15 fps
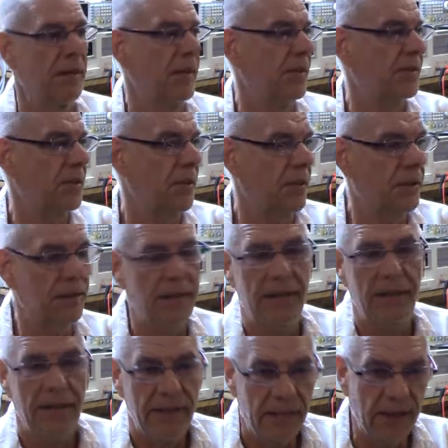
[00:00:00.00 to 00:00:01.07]
So,
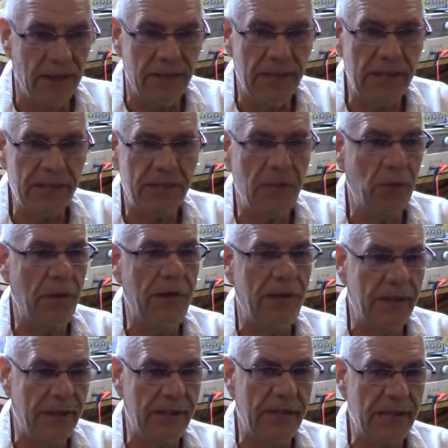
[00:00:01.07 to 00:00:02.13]
you know, that's the
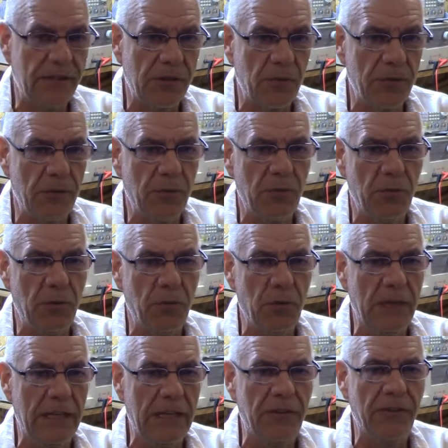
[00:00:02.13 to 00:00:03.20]
way
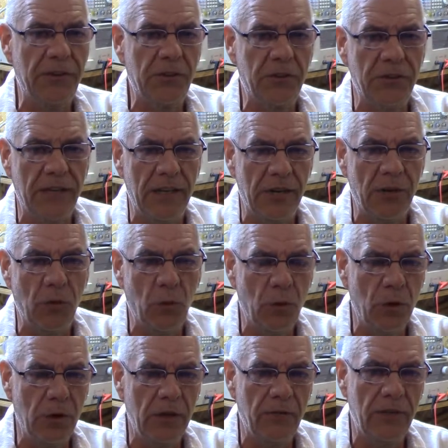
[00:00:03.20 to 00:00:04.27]
we're living today, in a
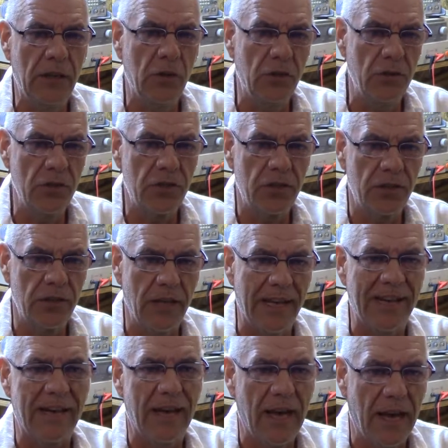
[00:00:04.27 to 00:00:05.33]
world of illusion
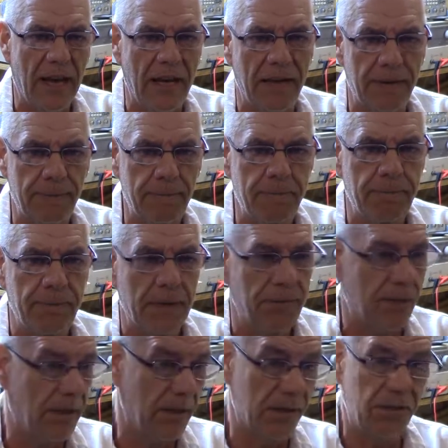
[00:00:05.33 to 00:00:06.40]
and lie.
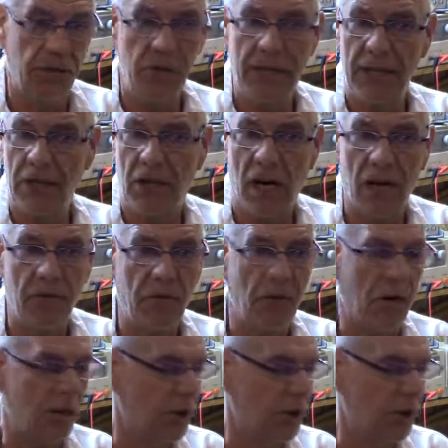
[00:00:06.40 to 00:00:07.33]
Because you can cover a